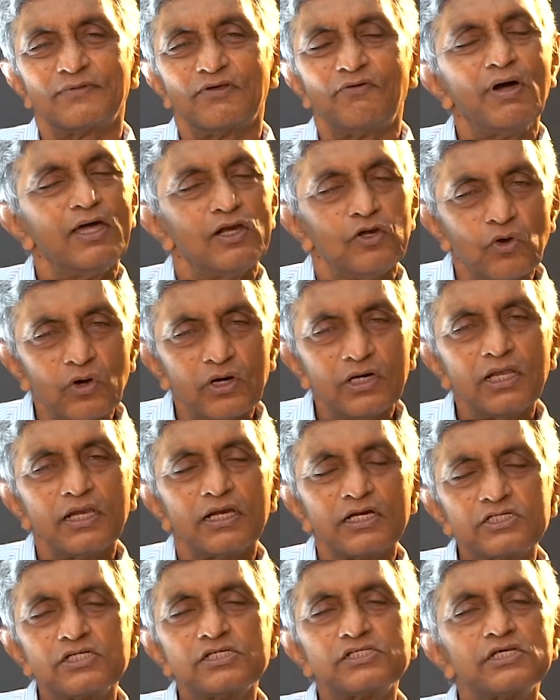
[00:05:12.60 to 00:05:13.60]
While local
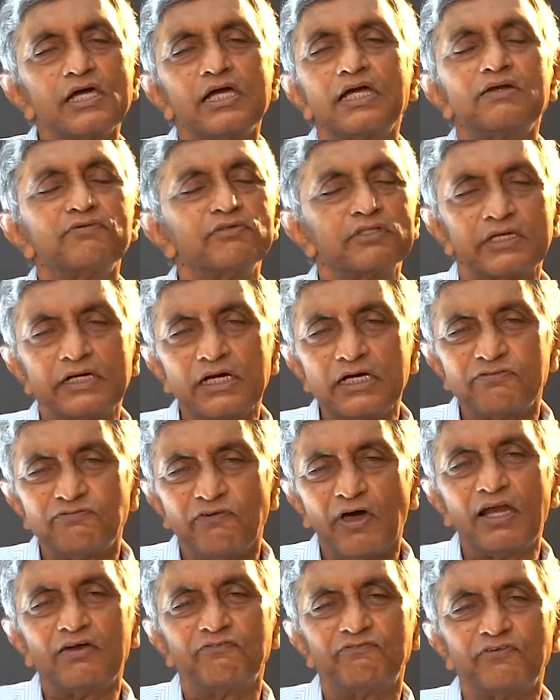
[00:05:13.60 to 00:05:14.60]
elections are held with great
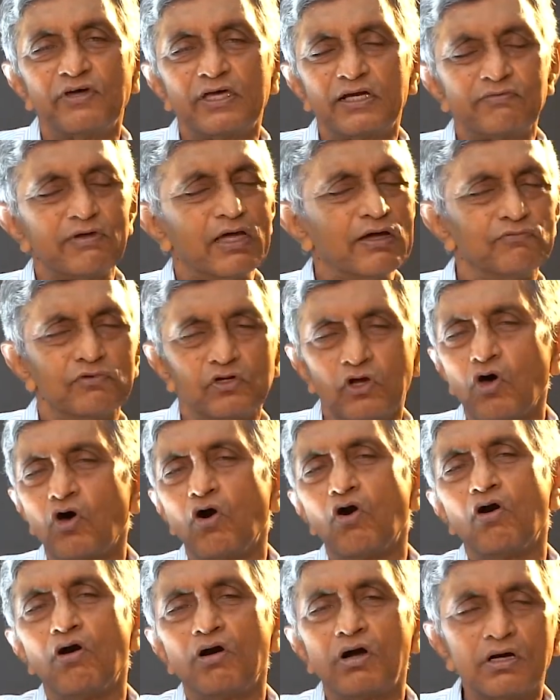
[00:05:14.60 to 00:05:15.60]
fanfare, we have
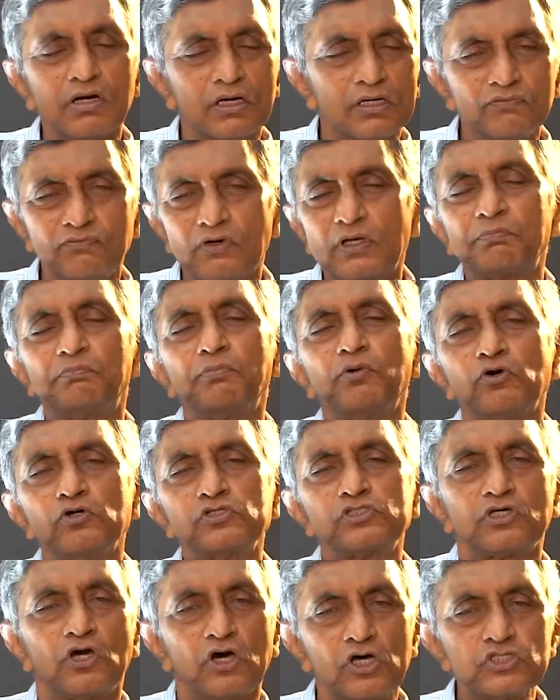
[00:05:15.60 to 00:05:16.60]
long and
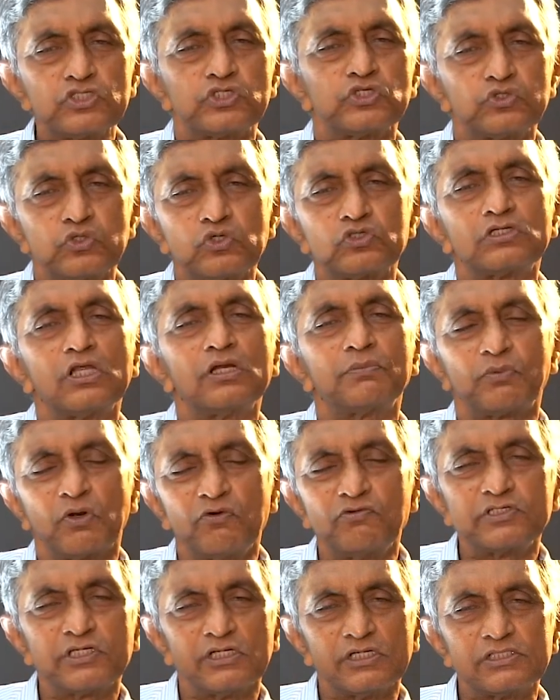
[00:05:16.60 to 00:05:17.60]
verbose constitutional
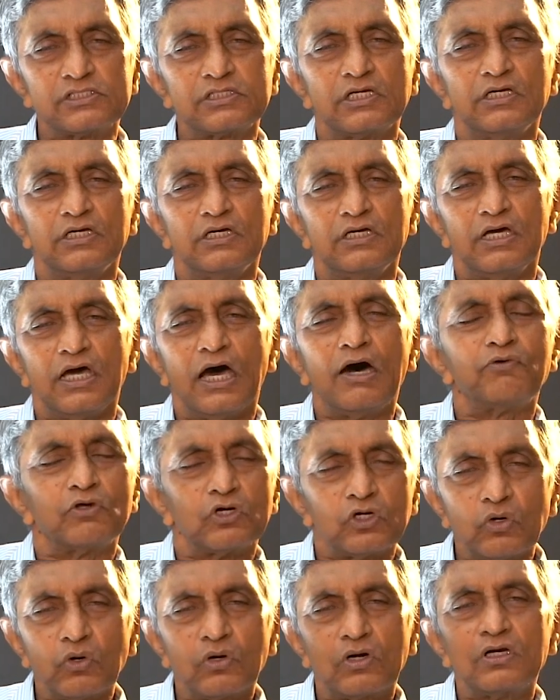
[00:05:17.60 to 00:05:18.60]
provisions. Our
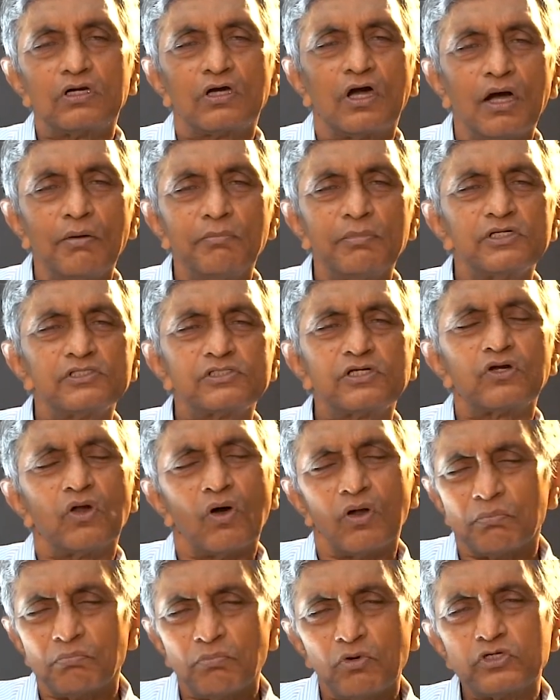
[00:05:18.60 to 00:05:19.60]
local governments are
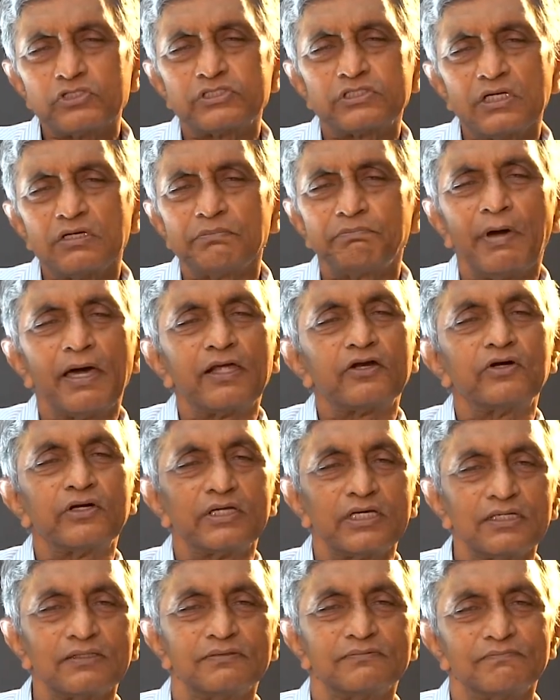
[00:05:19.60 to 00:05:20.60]
almost a
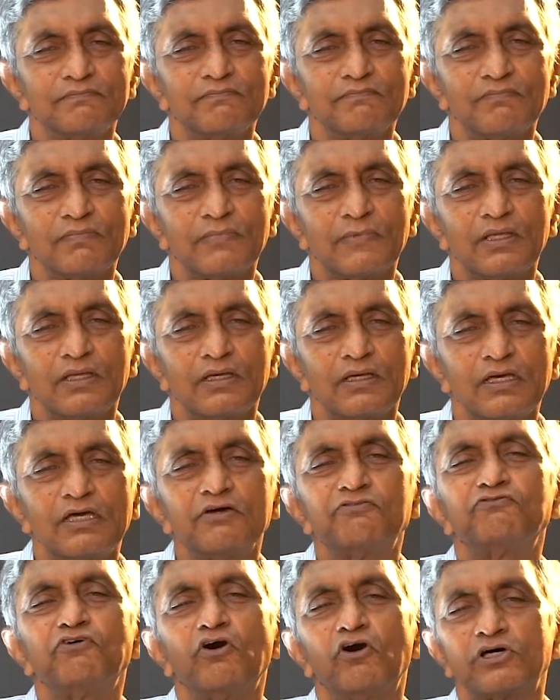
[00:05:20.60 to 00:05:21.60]
parody, a
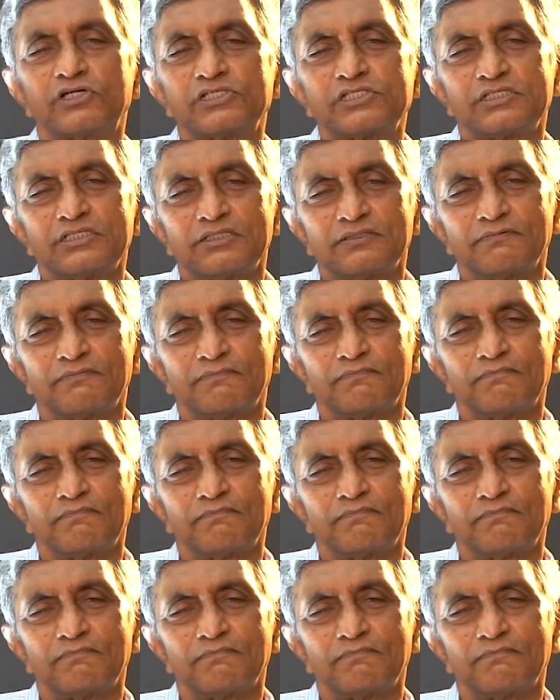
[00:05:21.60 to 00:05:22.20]
farce.